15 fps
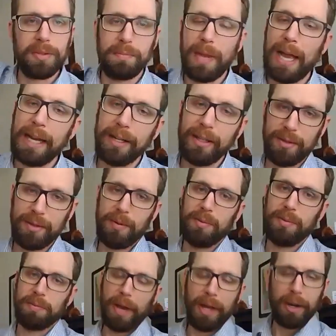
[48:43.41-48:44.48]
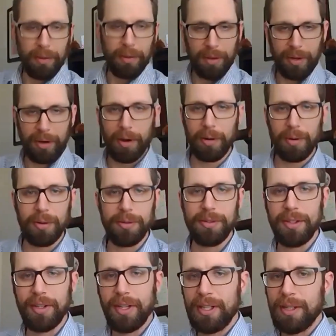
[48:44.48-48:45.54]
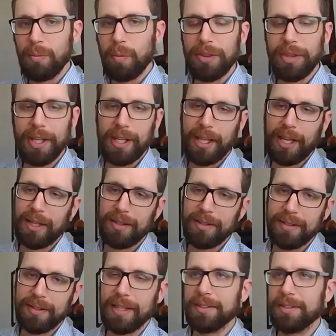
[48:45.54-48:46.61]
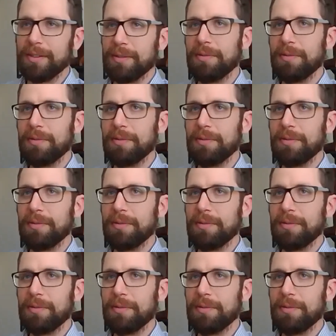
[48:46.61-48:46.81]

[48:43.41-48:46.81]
magnitudes better than ours in what they can sense and